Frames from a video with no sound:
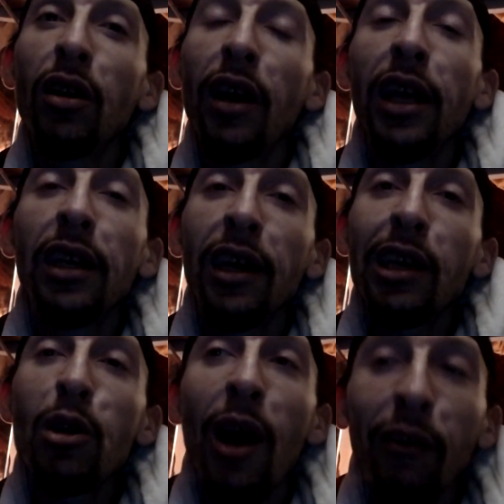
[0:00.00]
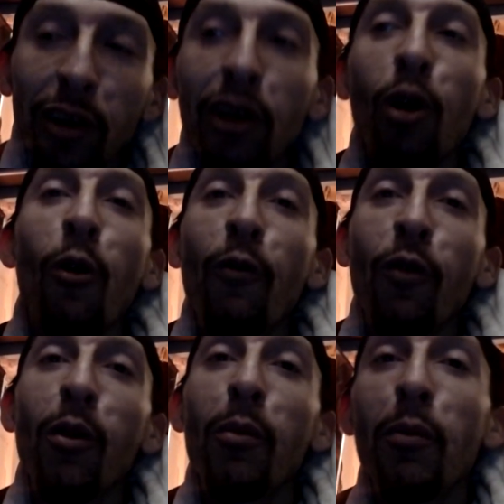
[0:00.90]
And then you have to go
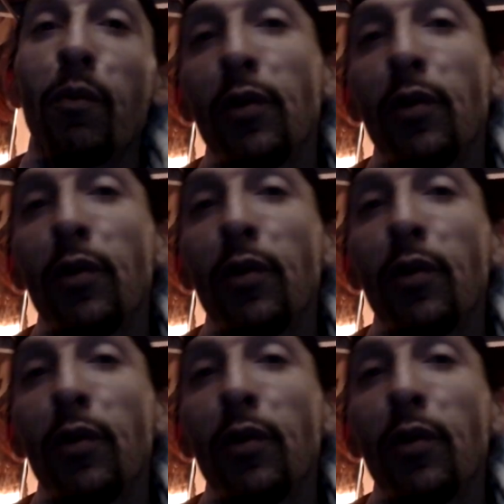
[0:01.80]
from